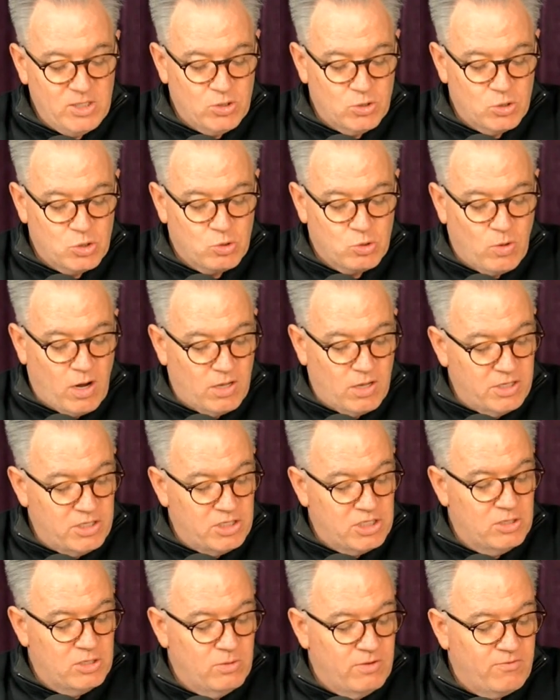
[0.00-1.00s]
or trolley
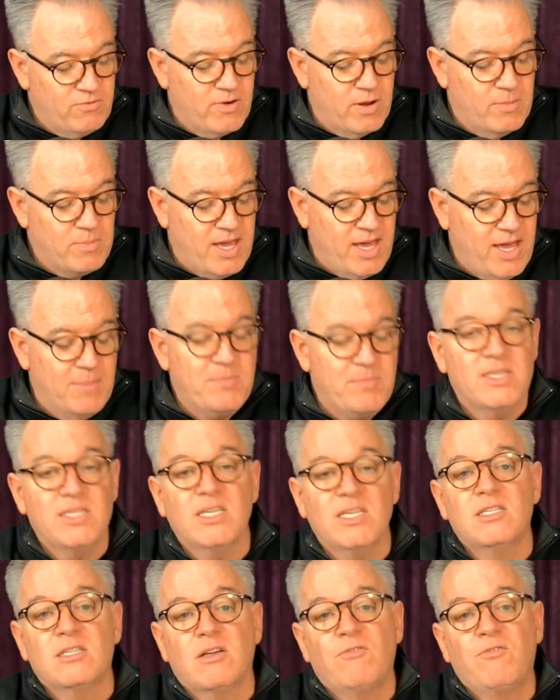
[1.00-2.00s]
to and from campus
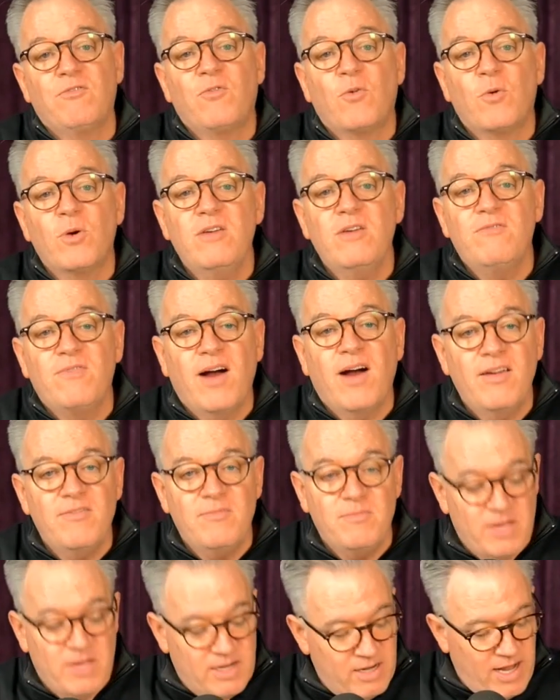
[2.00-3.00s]
is a
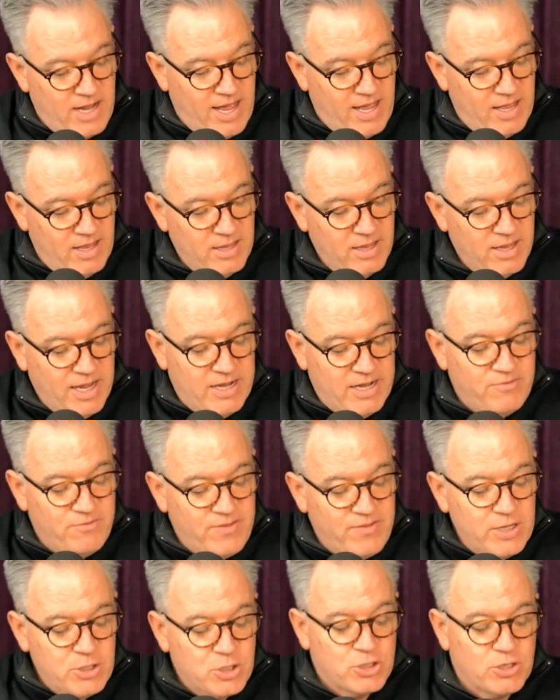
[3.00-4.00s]
45-minute
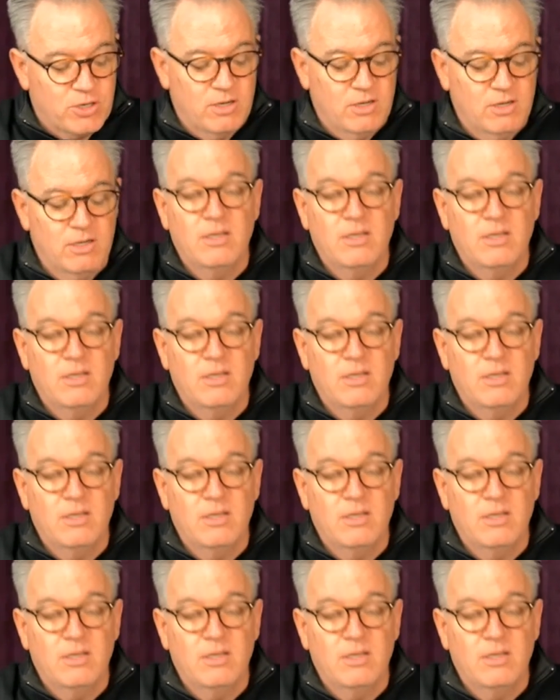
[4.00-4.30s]
adventure